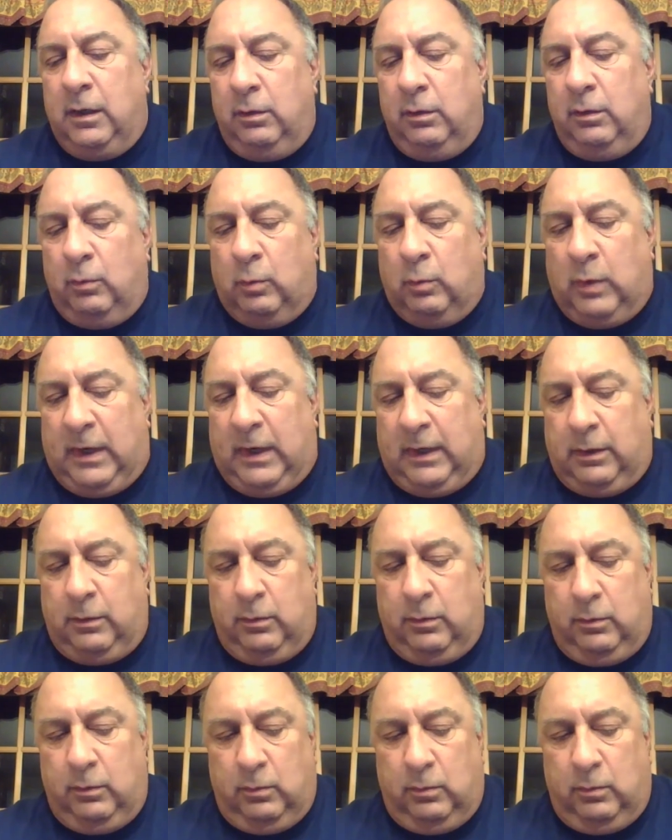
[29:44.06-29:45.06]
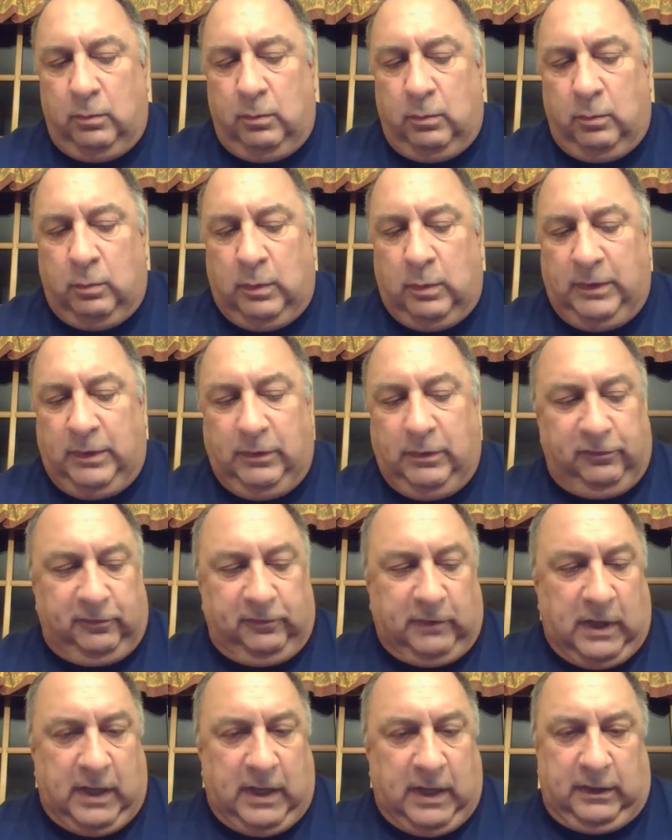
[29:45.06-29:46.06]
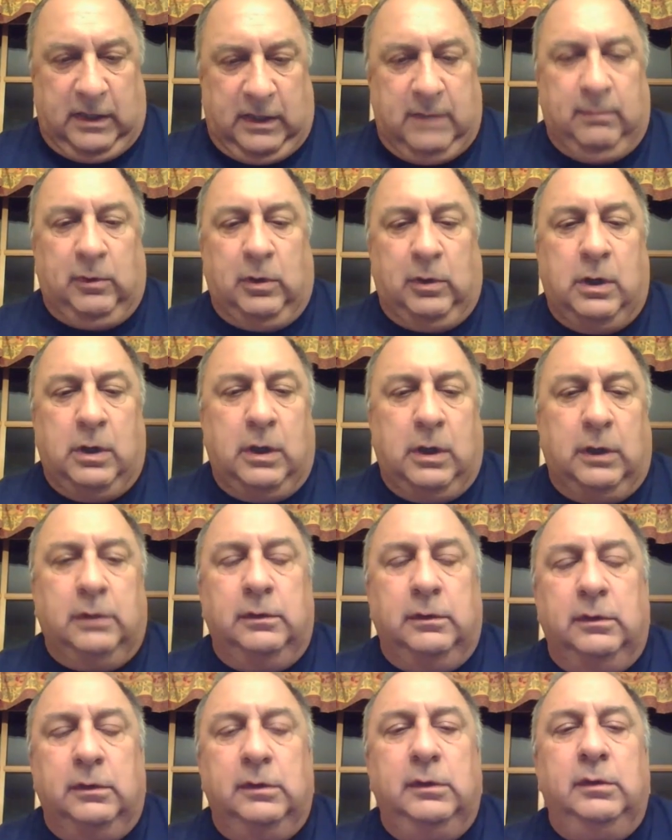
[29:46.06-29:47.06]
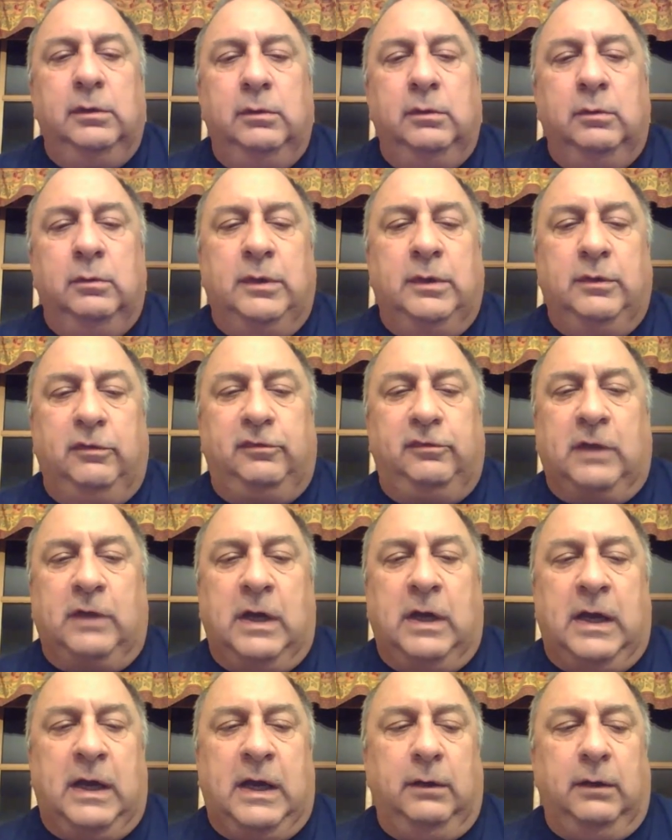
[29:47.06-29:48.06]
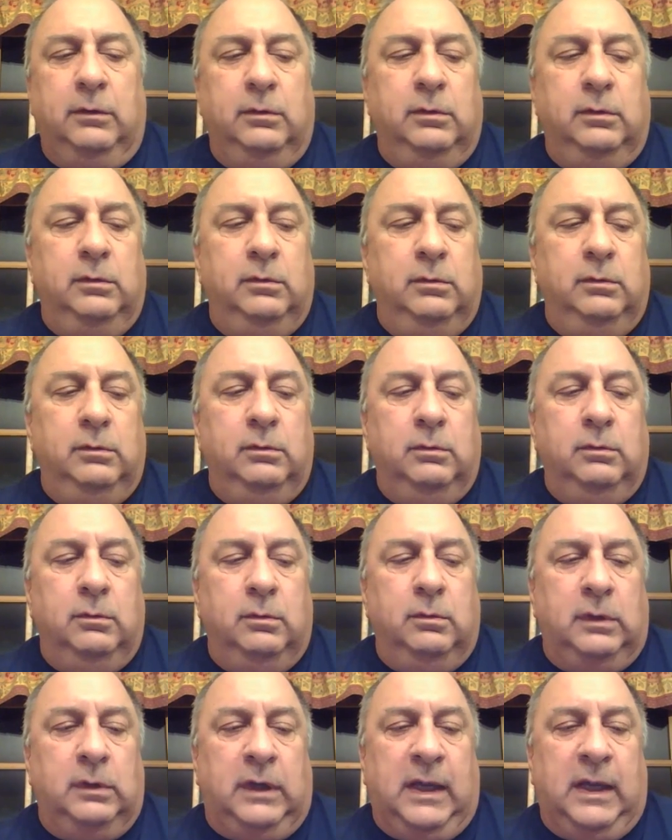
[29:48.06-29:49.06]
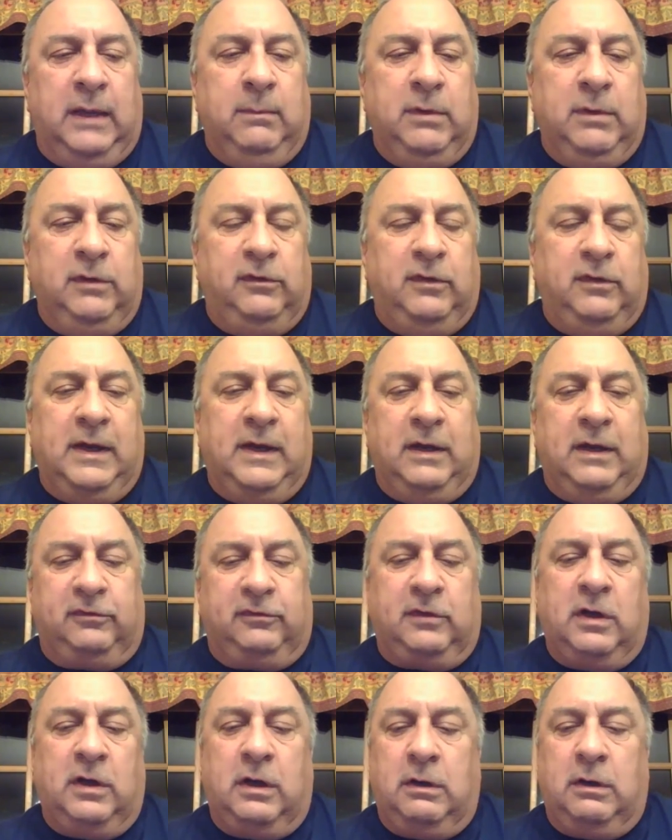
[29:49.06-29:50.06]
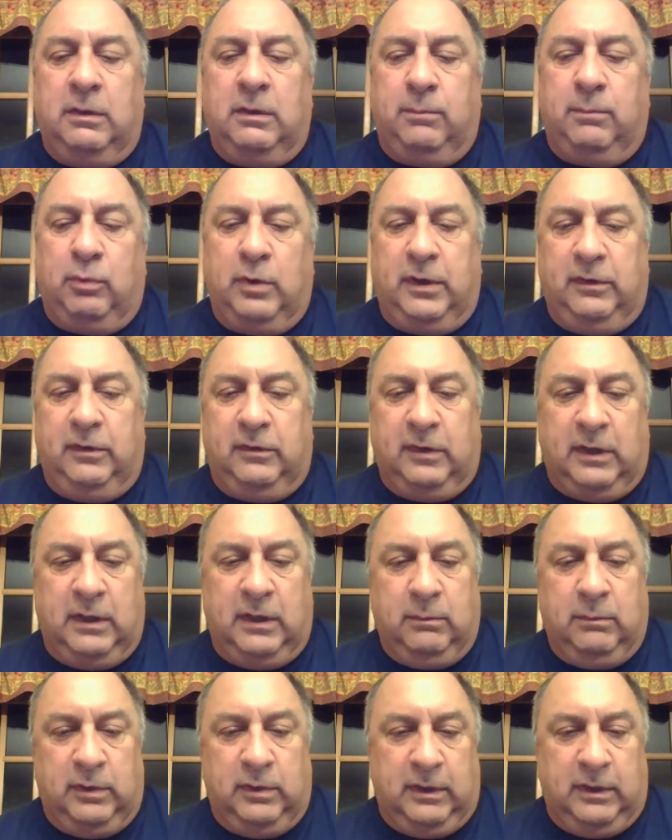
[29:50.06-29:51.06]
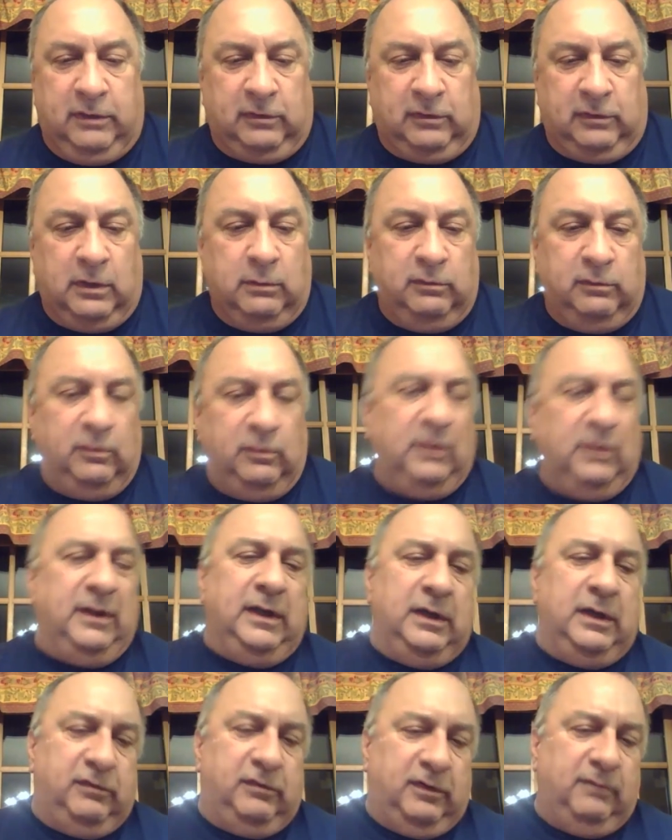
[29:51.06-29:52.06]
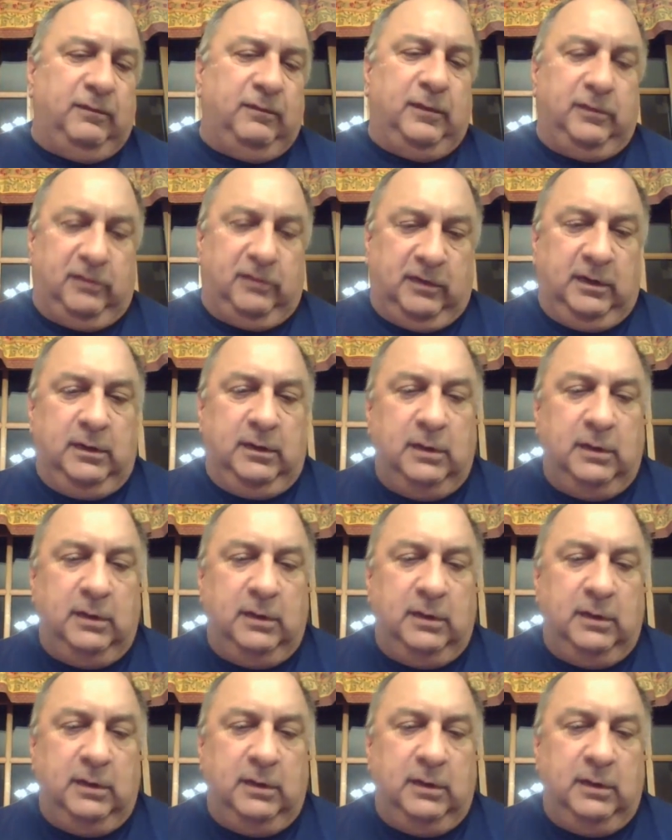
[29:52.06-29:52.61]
When Wendell Scott came along, Wendell Scott came into NASCAR at a point in time when NASCAR was really in its infancy.